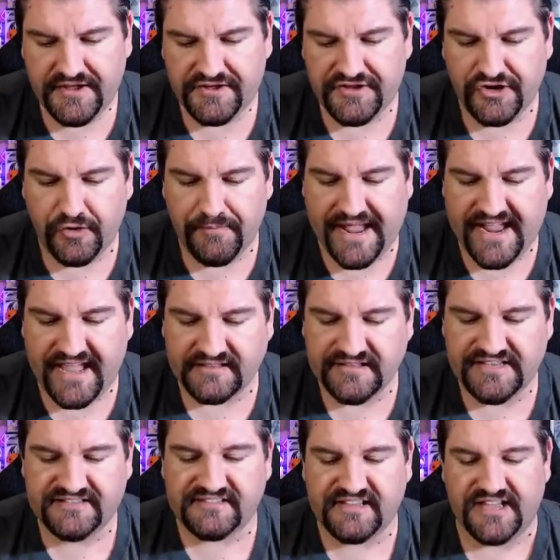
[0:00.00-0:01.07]
you know, make at
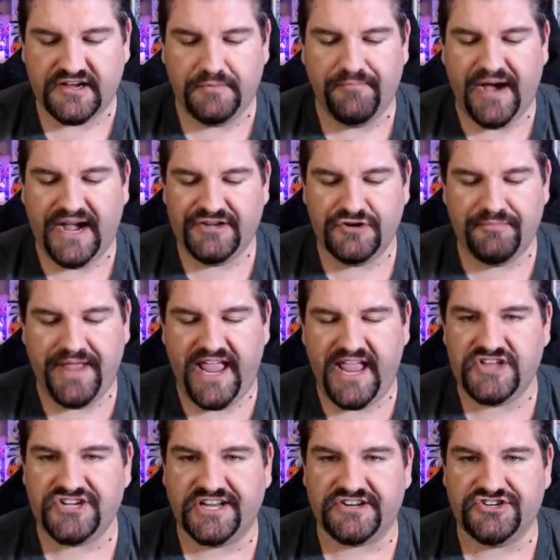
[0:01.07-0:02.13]
least like a binder
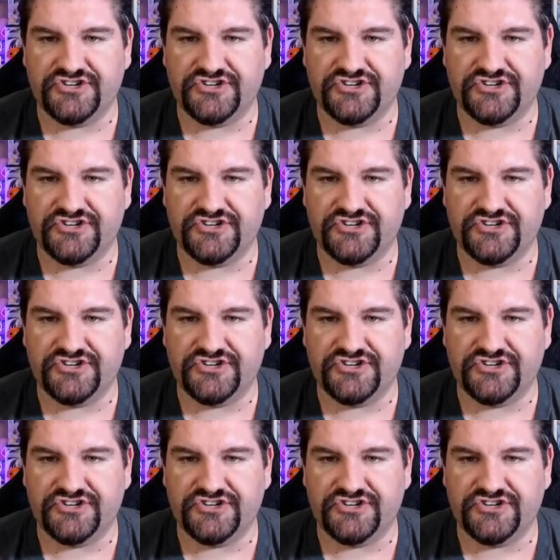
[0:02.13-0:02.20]
page out of